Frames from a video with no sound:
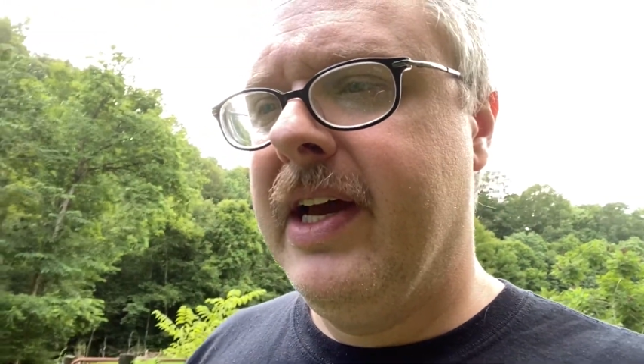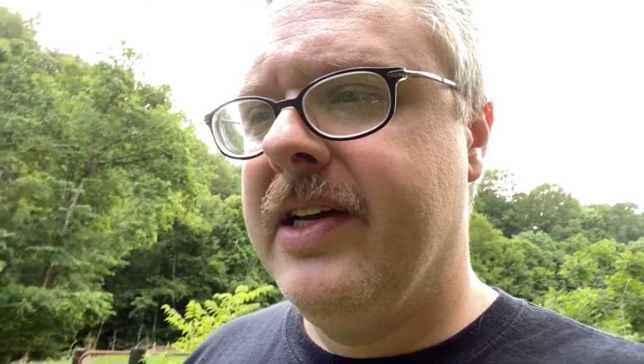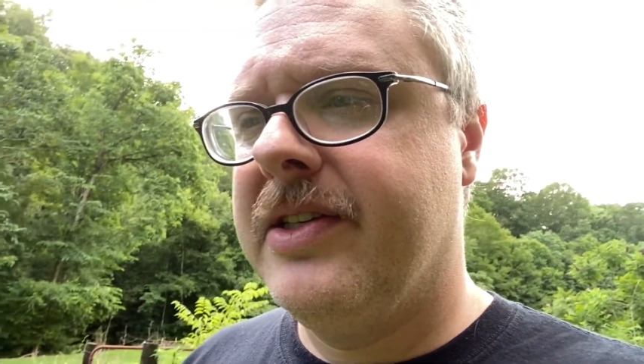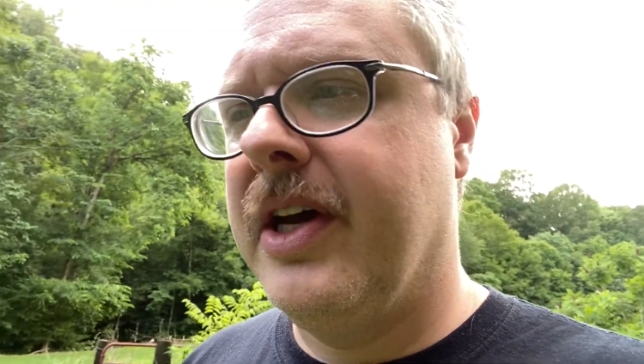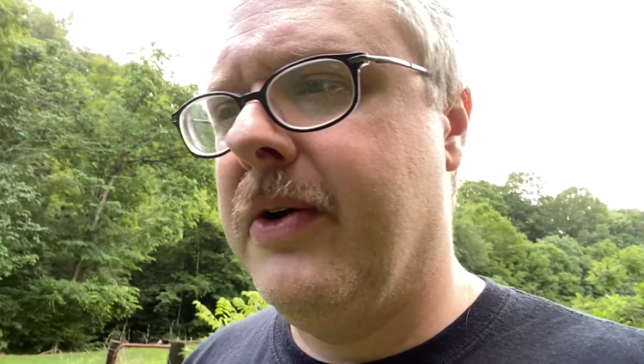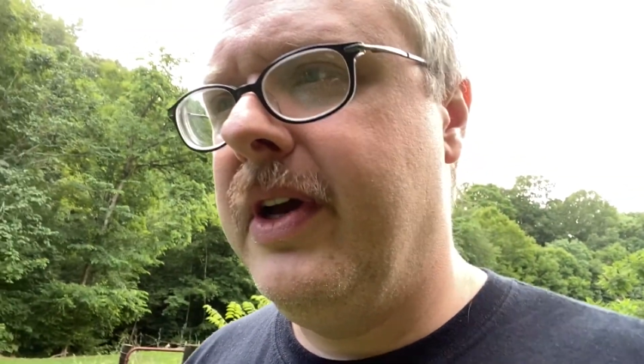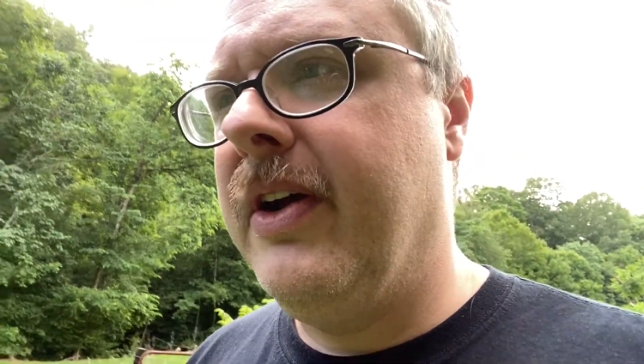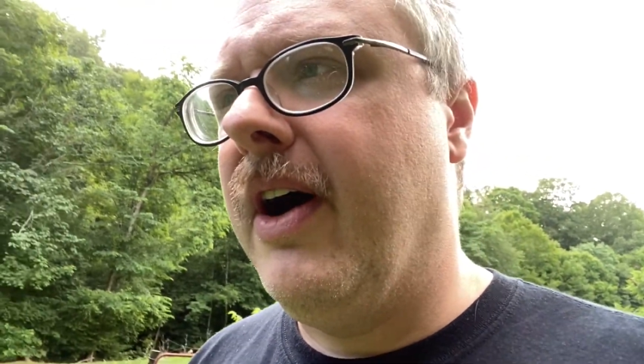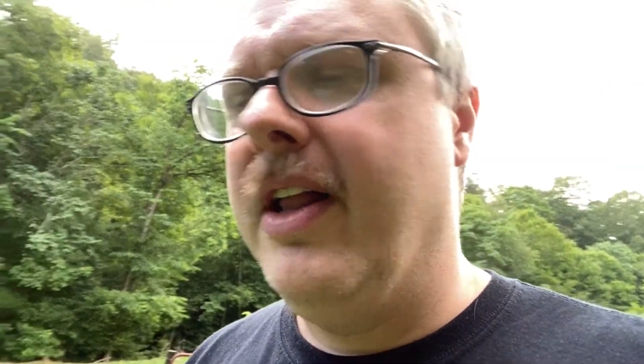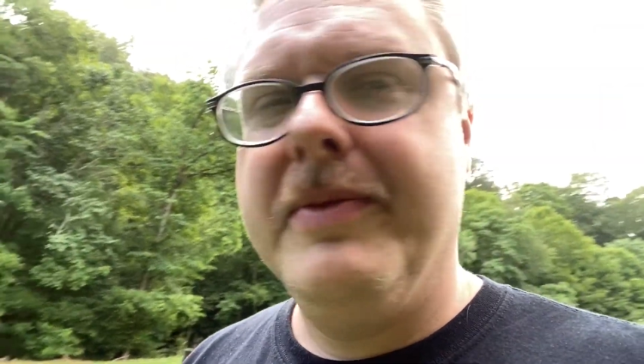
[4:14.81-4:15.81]
So,
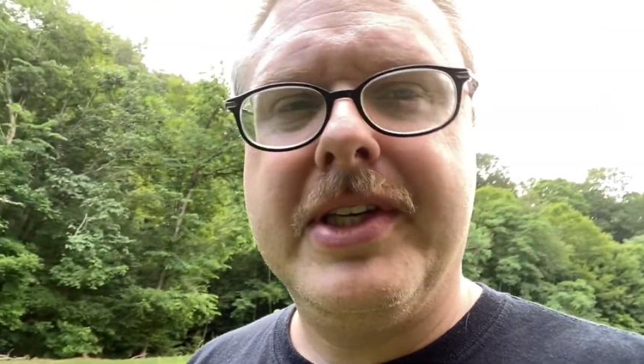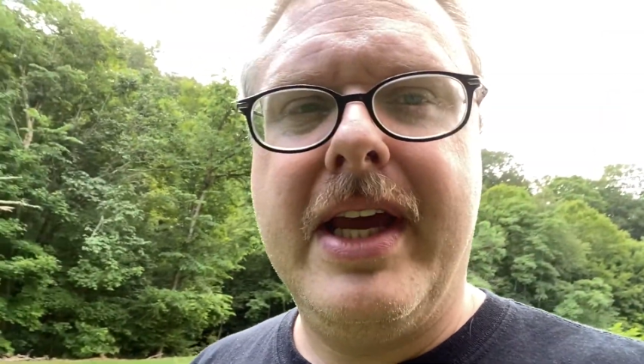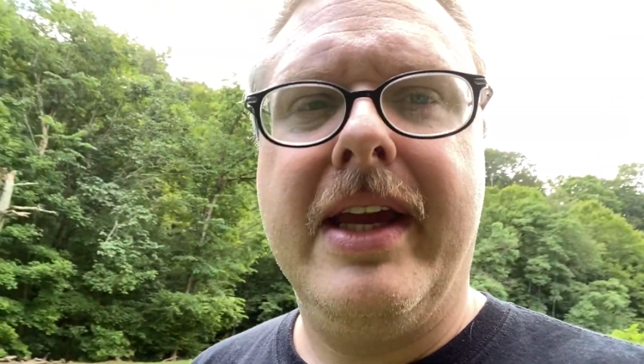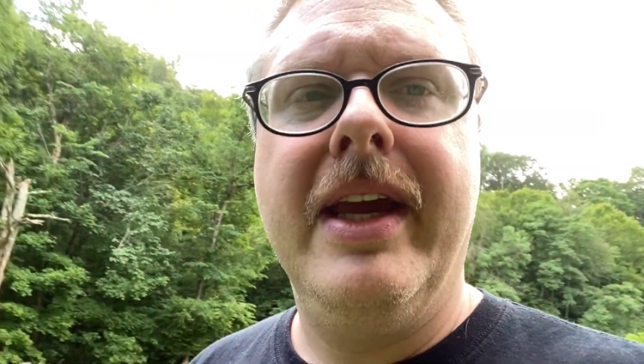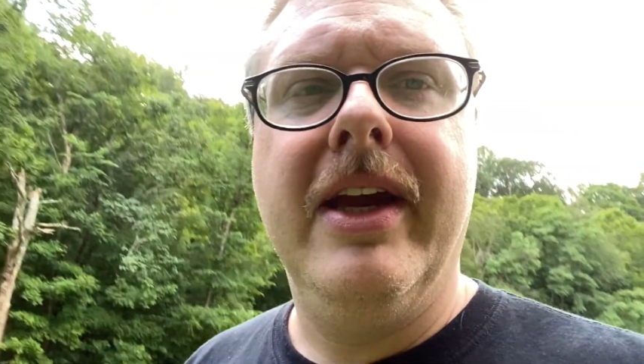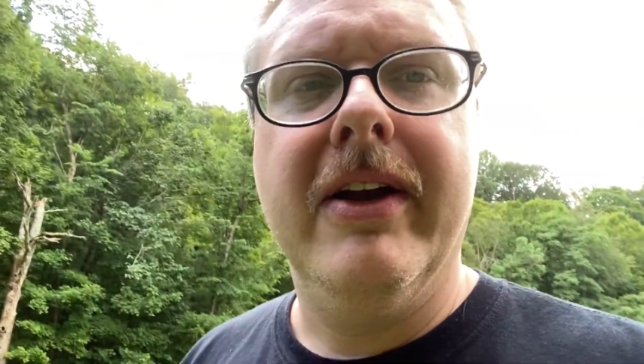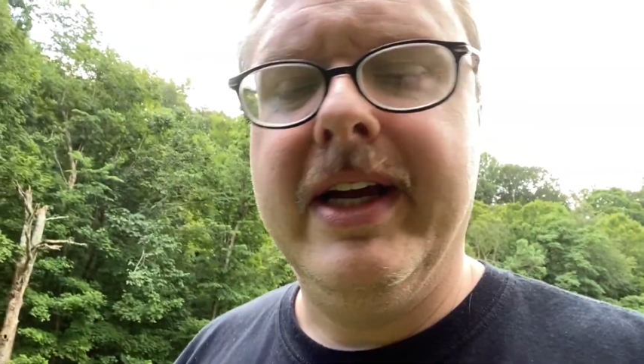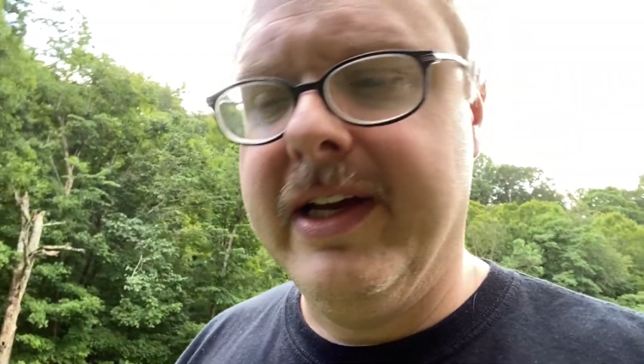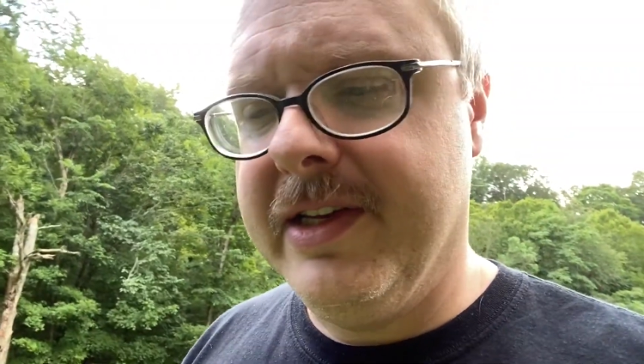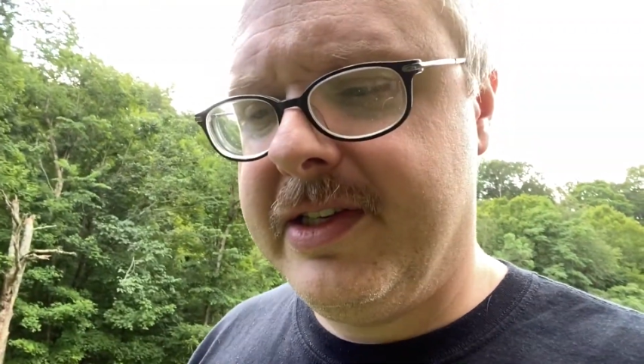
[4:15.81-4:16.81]
all I'm saying here
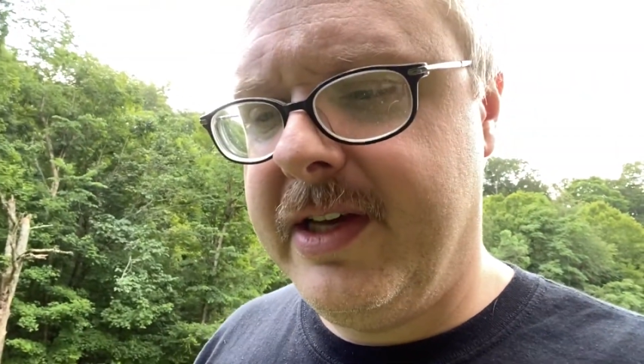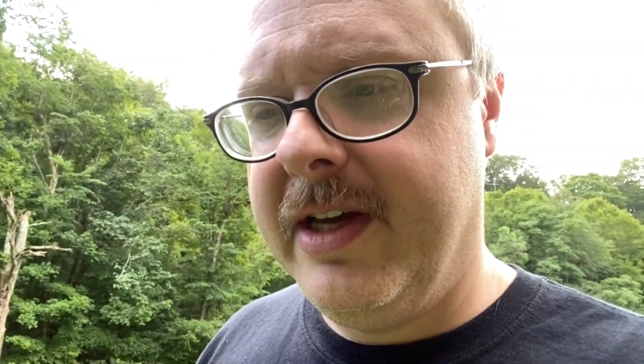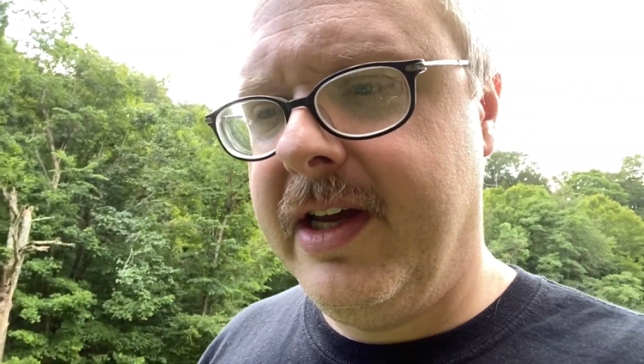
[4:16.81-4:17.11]
is,